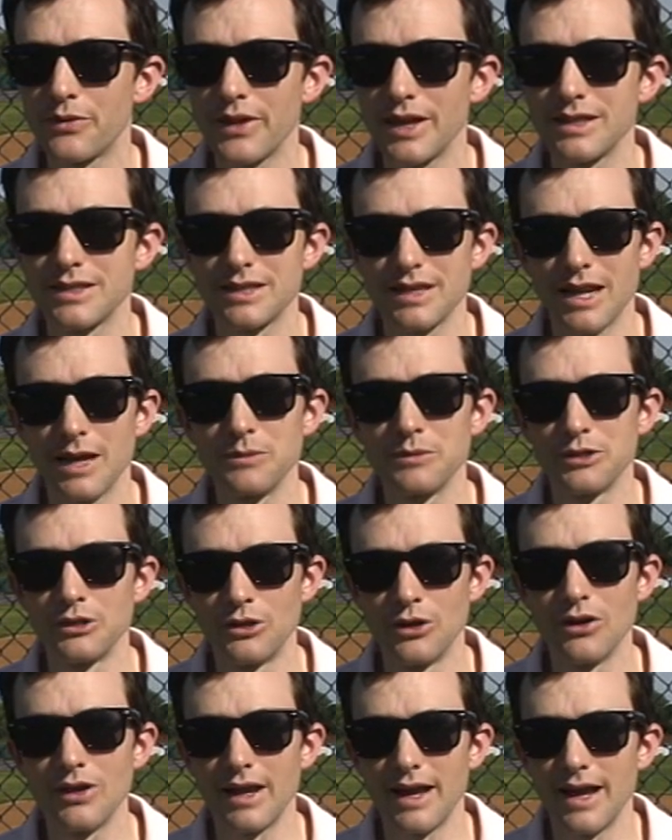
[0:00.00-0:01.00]
things that I was
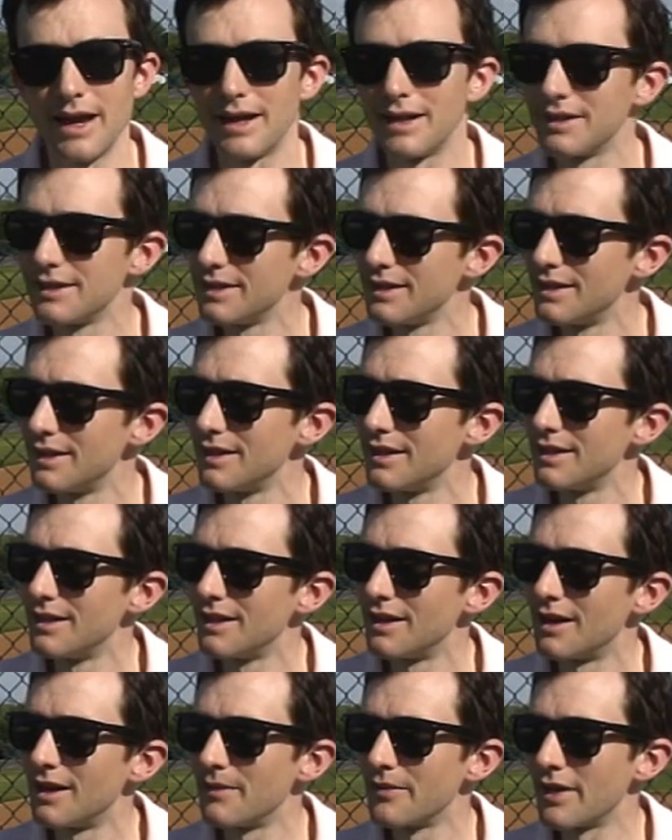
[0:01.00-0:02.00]
good at,
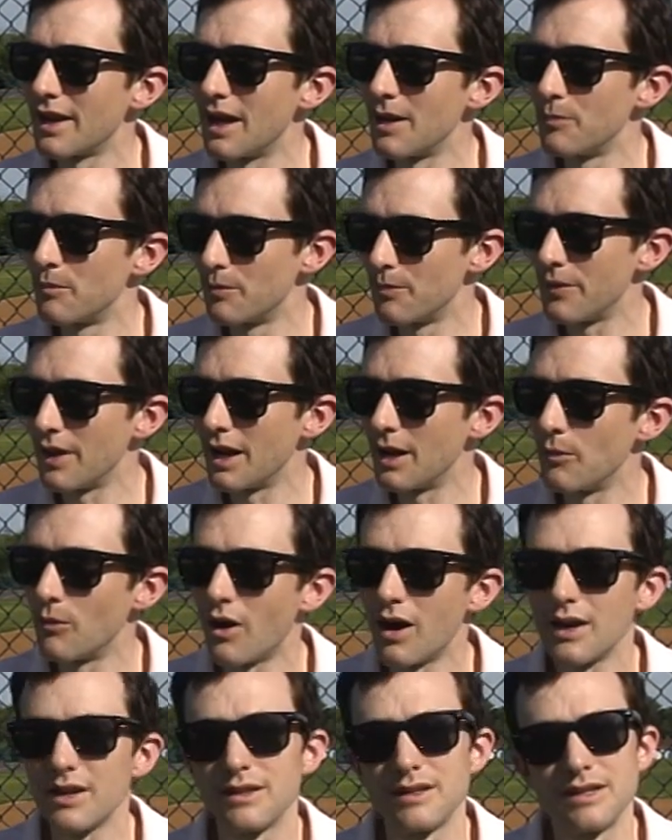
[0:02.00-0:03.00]
that I
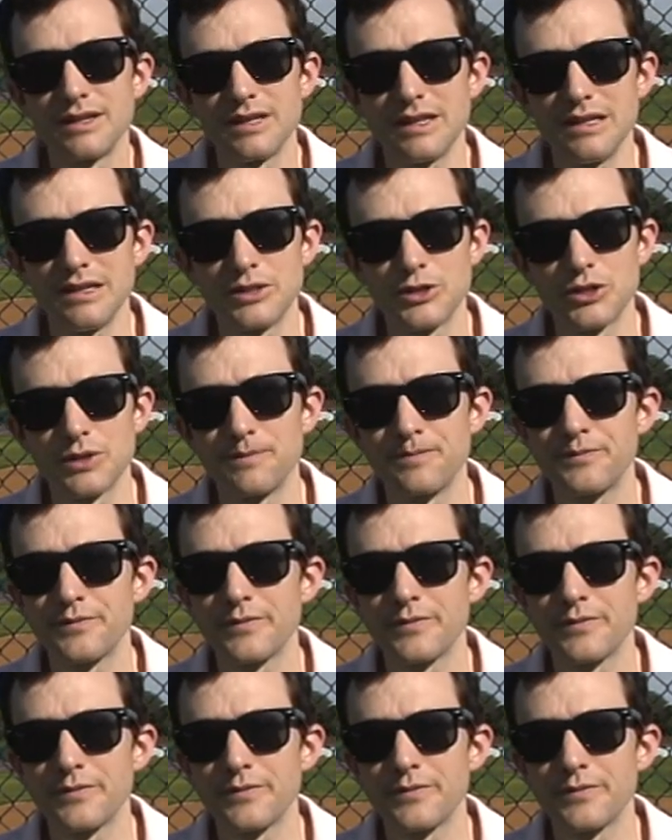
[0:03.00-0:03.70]
wanted to teach.